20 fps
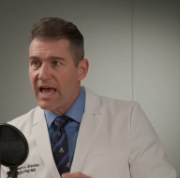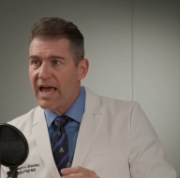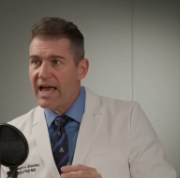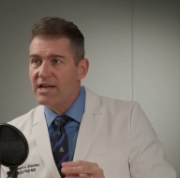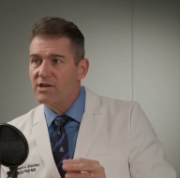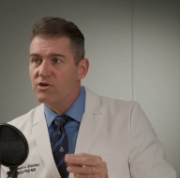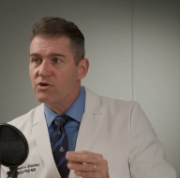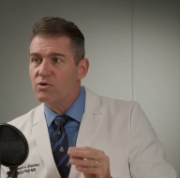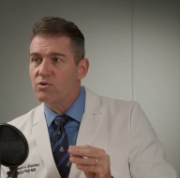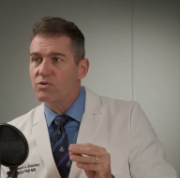
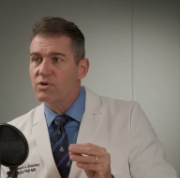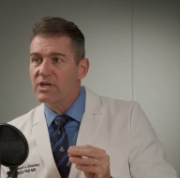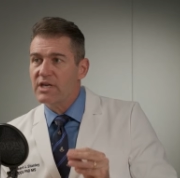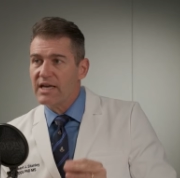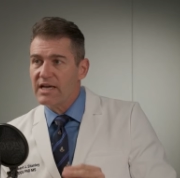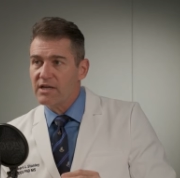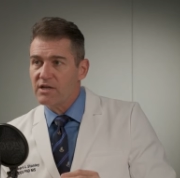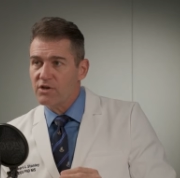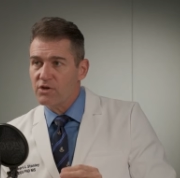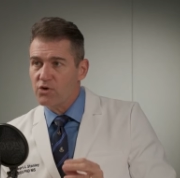and you
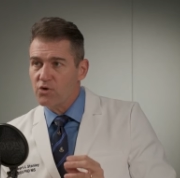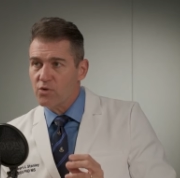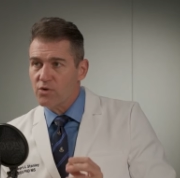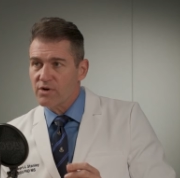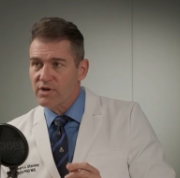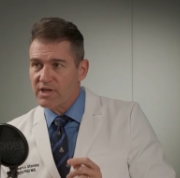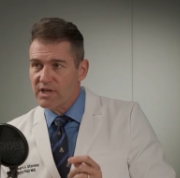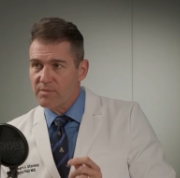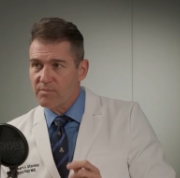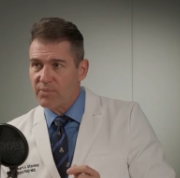get
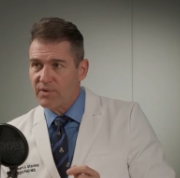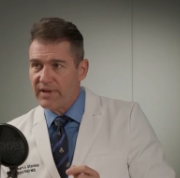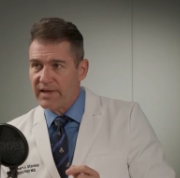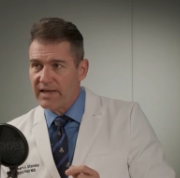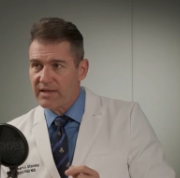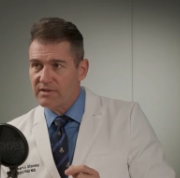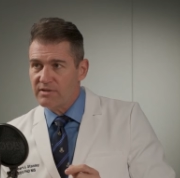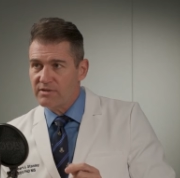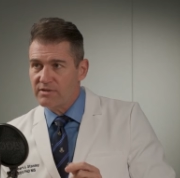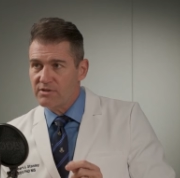your
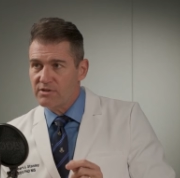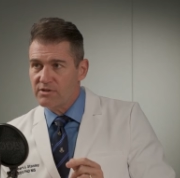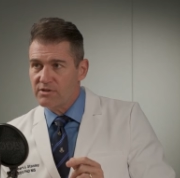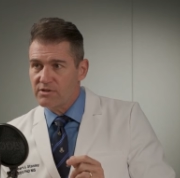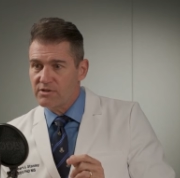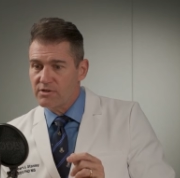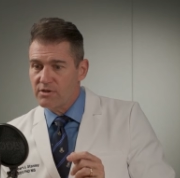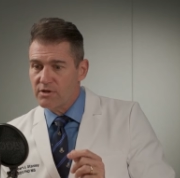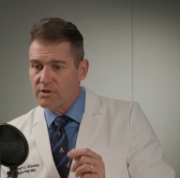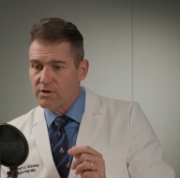implant
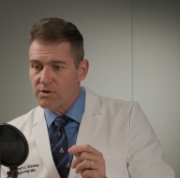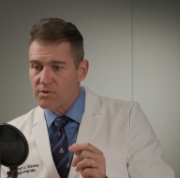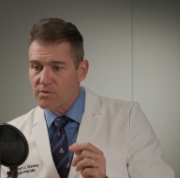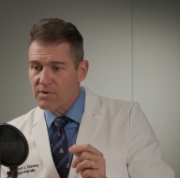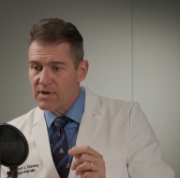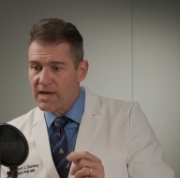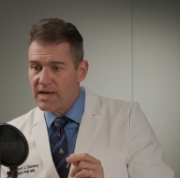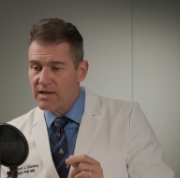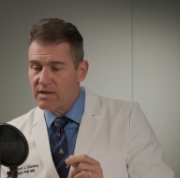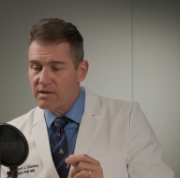to
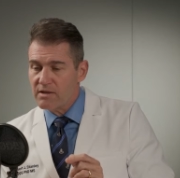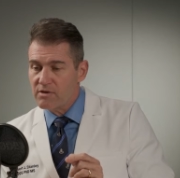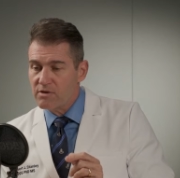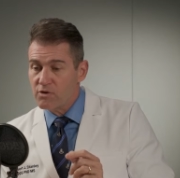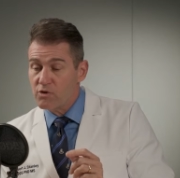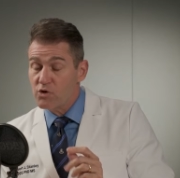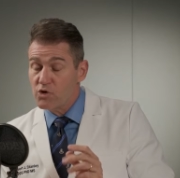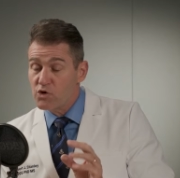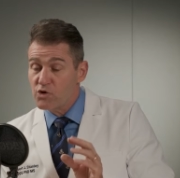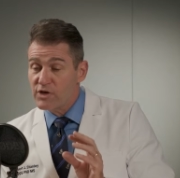create,
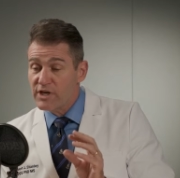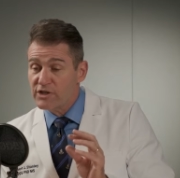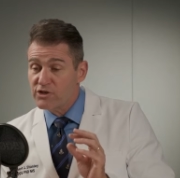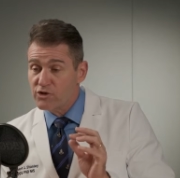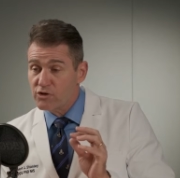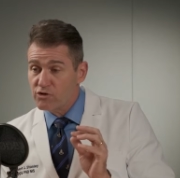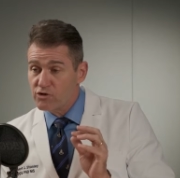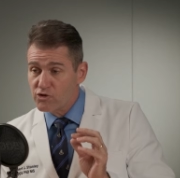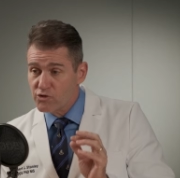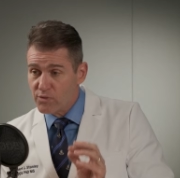you, you
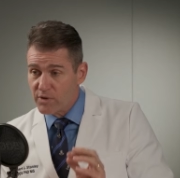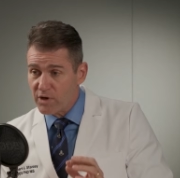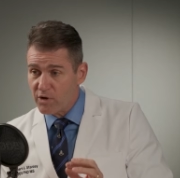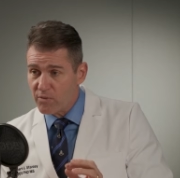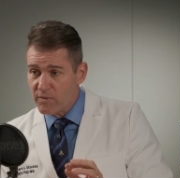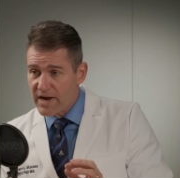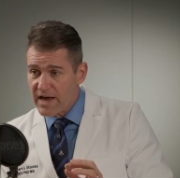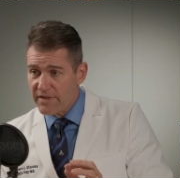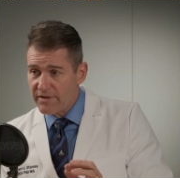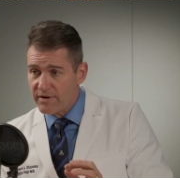get your
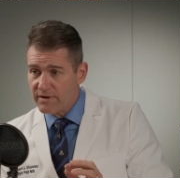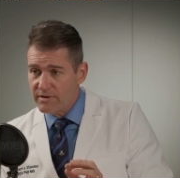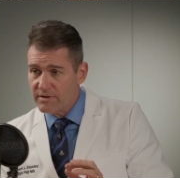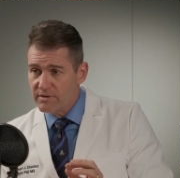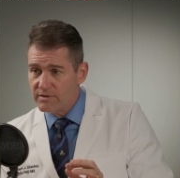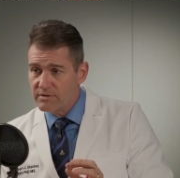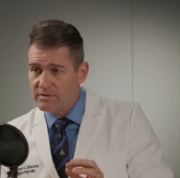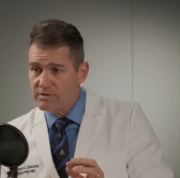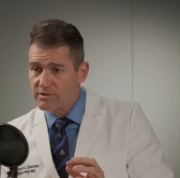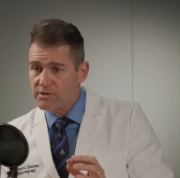drill rather,
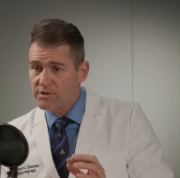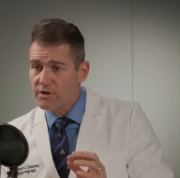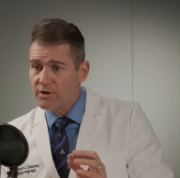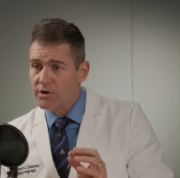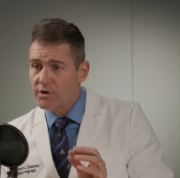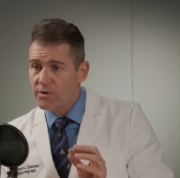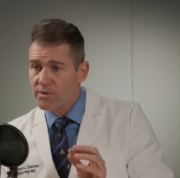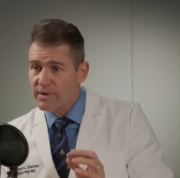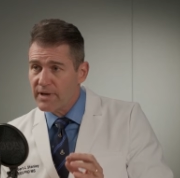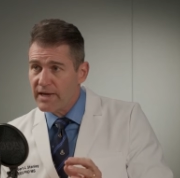to
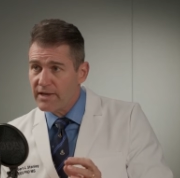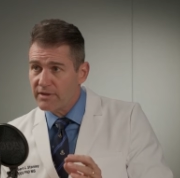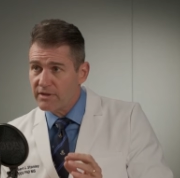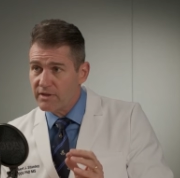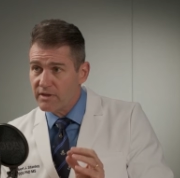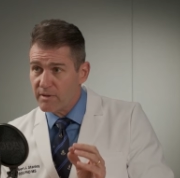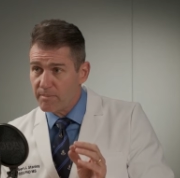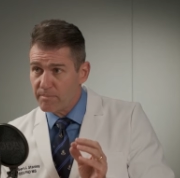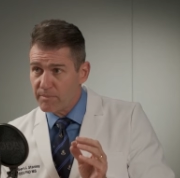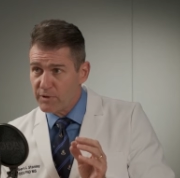
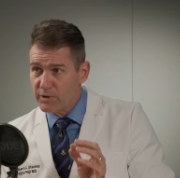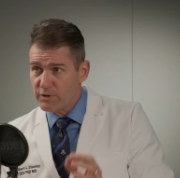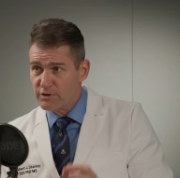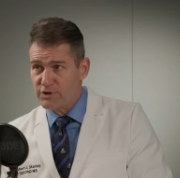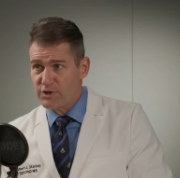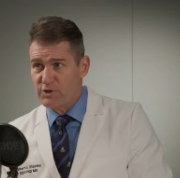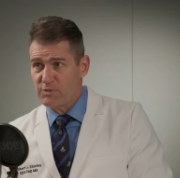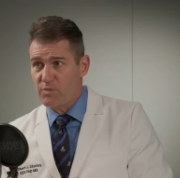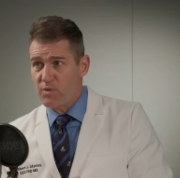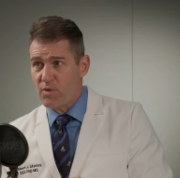create the
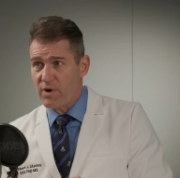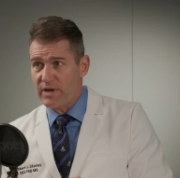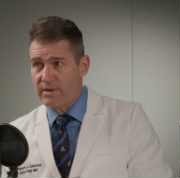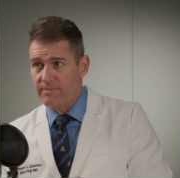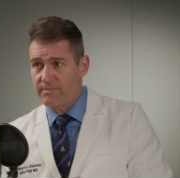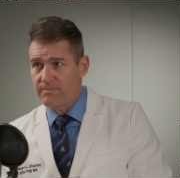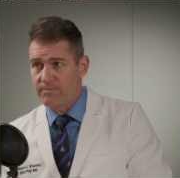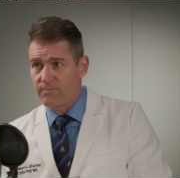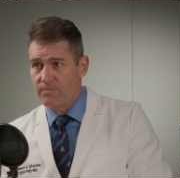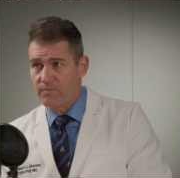purchase
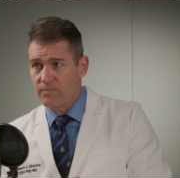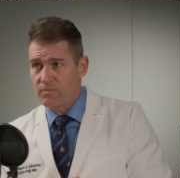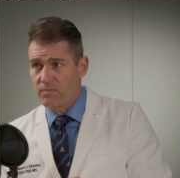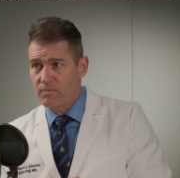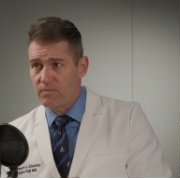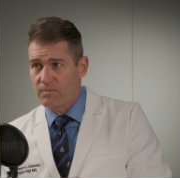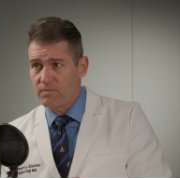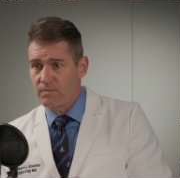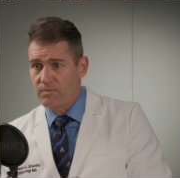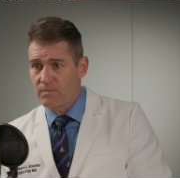point,
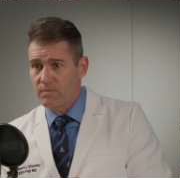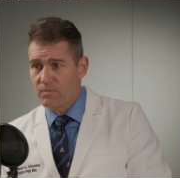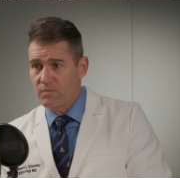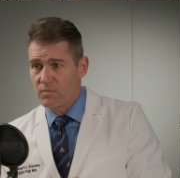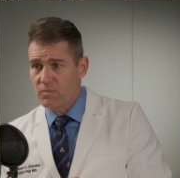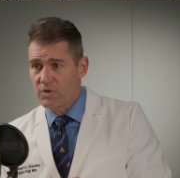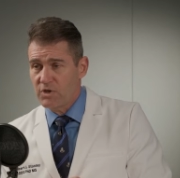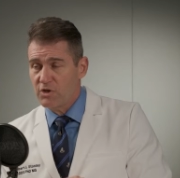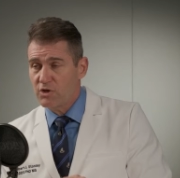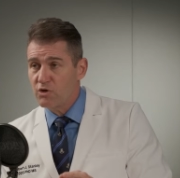
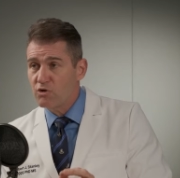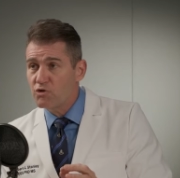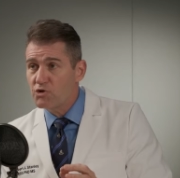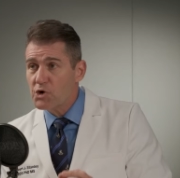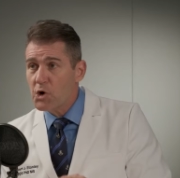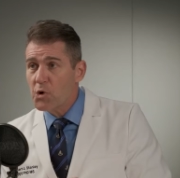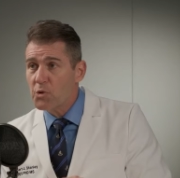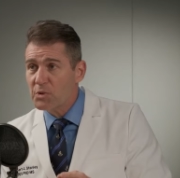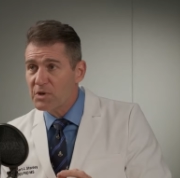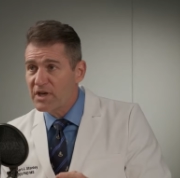you
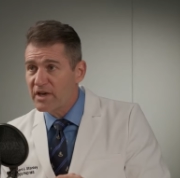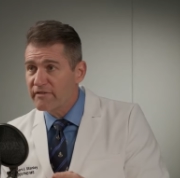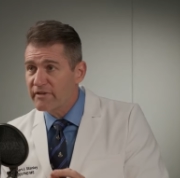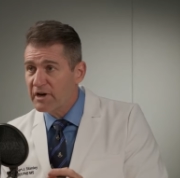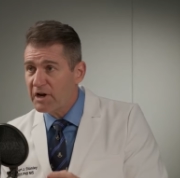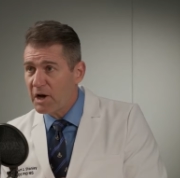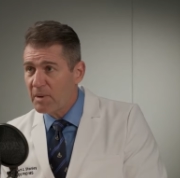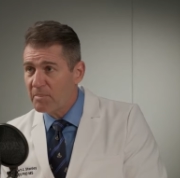don't give it